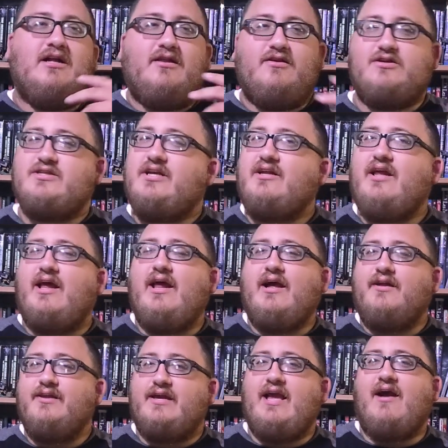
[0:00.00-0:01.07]
they're still not
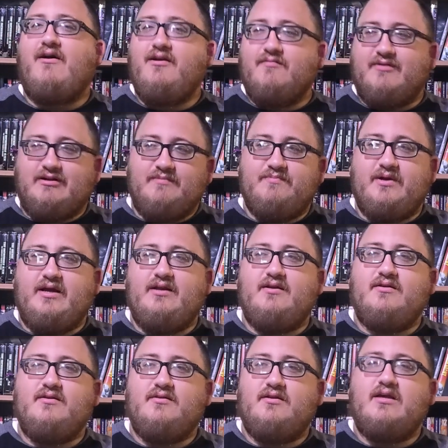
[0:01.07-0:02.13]
held accountable, but
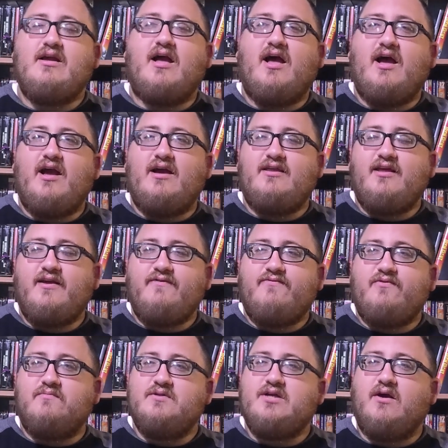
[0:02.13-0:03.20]
the guy, I think
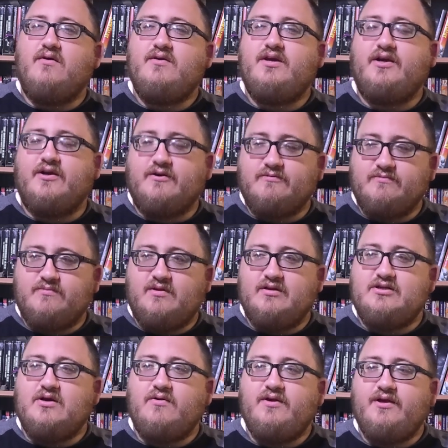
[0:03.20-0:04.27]
from Tokyo, the
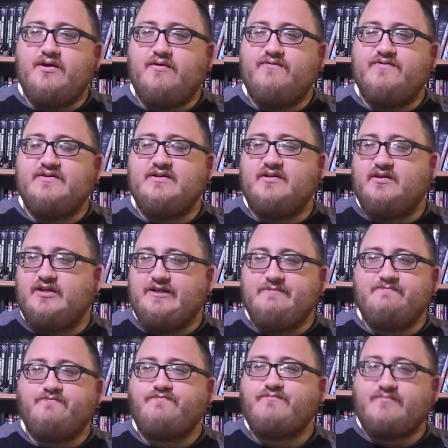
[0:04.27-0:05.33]
Tokyo facility,
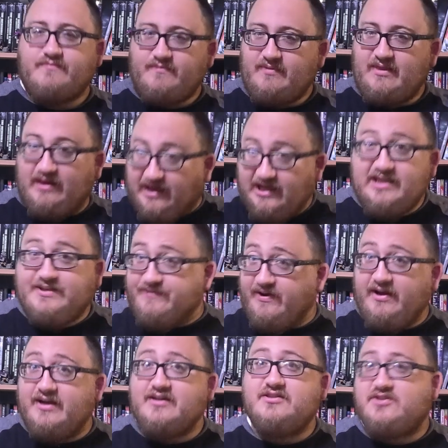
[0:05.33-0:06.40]
he's
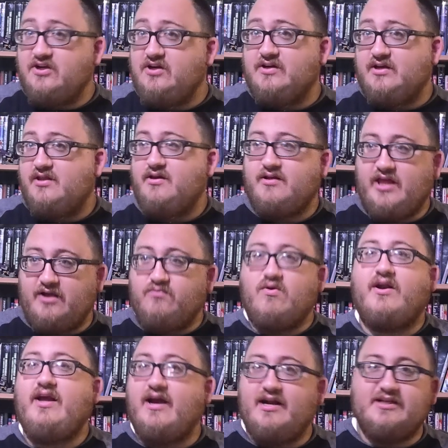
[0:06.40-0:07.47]
very concerned, and they're like
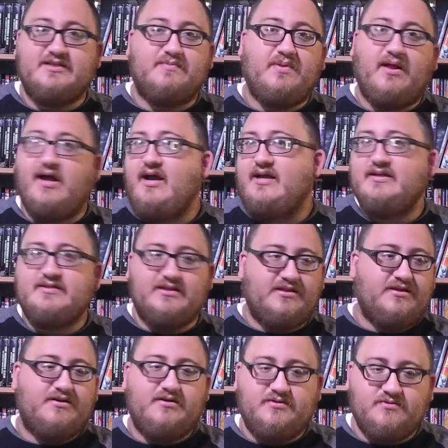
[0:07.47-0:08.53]
running out of supplies, and
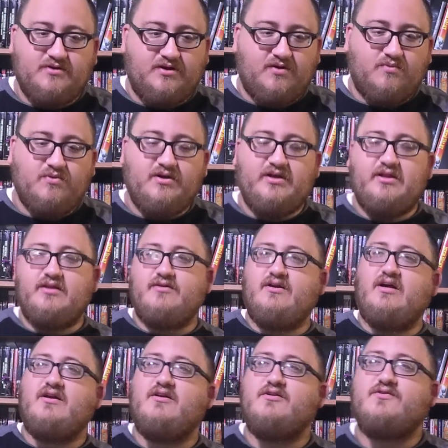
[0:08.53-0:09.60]
they're, you know, worried that they're
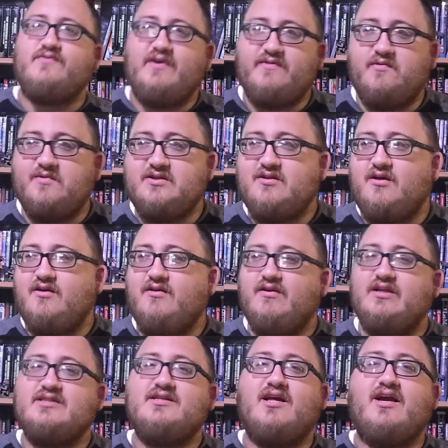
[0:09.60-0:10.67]
not going to survive that much longer.
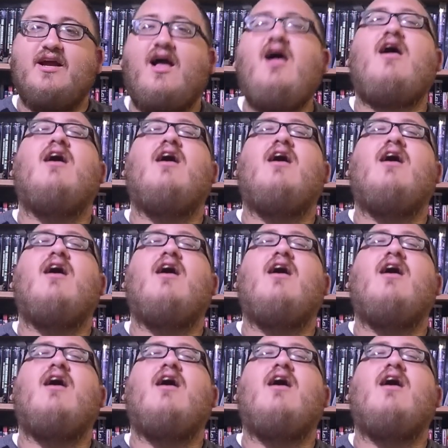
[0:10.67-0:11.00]
And it's like,